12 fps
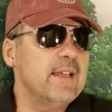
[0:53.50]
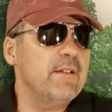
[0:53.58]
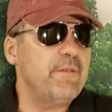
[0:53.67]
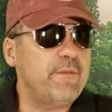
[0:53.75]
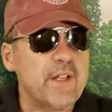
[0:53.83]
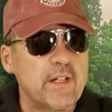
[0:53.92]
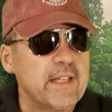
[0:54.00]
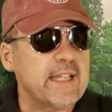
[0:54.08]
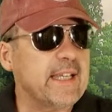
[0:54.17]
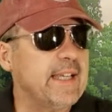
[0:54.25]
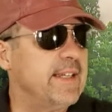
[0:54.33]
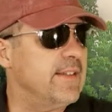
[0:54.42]

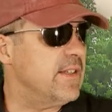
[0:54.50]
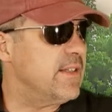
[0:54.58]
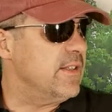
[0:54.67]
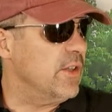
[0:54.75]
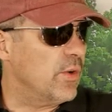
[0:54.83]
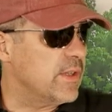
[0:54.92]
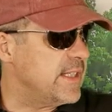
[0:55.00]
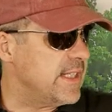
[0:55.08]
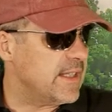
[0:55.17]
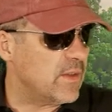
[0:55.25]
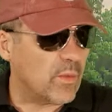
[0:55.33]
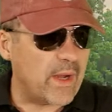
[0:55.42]
feeling it and just
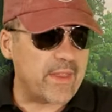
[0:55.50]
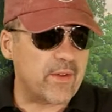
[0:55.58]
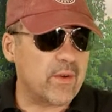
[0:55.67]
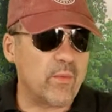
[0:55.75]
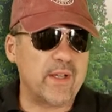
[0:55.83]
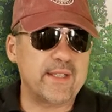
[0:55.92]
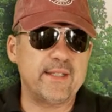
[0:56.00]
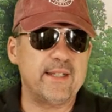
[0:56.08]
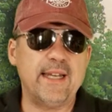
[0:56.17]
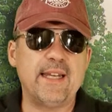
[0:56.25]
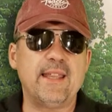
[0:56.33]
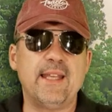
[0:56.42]
noticing the weather. It wasn't
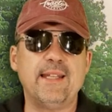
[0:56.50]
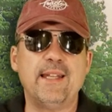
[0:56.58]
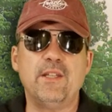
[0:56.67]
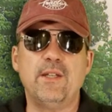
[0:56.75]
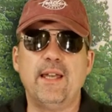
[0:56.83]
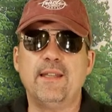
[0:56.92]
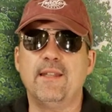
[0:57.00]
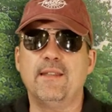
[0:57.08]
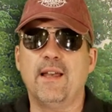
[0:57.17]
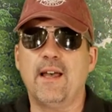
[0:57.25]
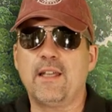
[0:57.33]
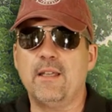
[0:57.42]
anything that you had to
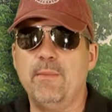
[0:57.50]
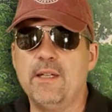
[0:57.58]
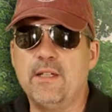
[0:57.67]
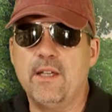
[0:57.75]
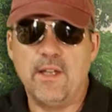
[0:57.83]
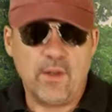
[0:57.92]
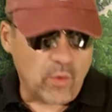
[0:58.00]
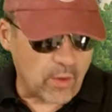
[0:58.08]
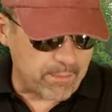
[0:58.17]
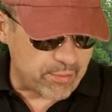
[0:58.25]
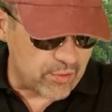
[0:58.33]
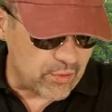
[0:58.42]
document or
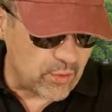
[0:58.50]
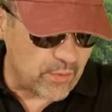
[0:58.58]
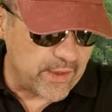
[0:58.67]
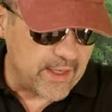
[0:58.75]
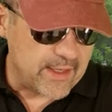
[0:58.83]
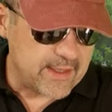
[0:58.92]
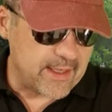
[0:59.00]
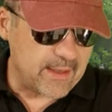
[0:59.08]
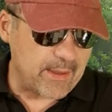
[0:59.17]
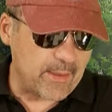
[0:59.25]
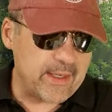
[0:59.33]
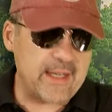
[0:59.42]
prove to
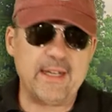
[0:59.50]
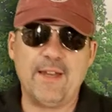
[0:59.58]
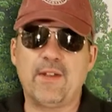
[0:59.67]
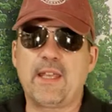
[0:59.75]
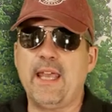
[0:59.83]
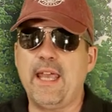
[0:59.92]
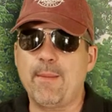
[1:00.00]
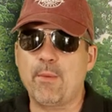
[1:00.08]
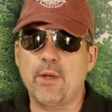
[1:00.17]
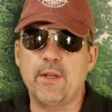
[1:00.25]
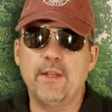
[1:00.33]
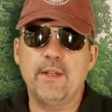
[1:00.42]
anybody. We didn't have a
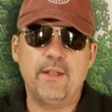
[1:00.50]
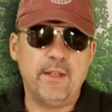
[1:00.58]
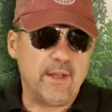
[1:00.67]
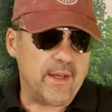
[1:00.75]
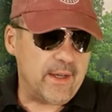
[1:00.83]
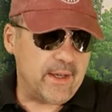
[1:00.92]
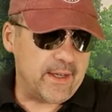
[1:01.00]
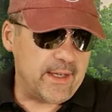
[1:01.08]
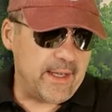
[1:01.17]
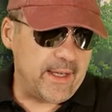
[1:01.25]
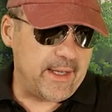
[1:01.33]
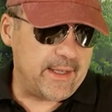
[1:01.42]
camera on
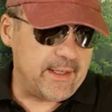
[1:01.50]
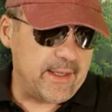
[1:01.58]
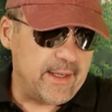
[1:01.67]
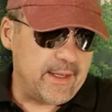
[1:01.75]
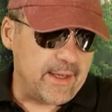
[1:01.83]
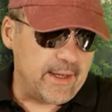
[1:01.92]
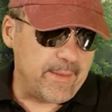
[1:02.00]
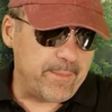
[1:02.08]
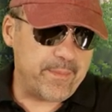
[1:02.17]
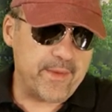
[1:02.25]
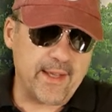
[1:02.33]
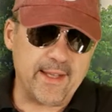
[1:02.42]
hand. I
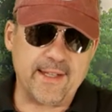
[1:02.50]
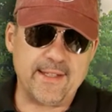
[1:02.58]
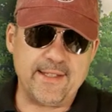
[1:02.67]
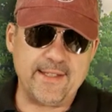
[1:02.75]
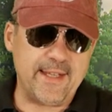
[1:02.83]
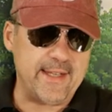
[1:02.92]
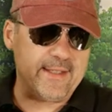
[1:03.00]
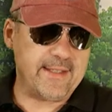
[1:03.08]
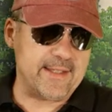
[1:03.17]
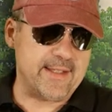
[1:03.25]
like to say it's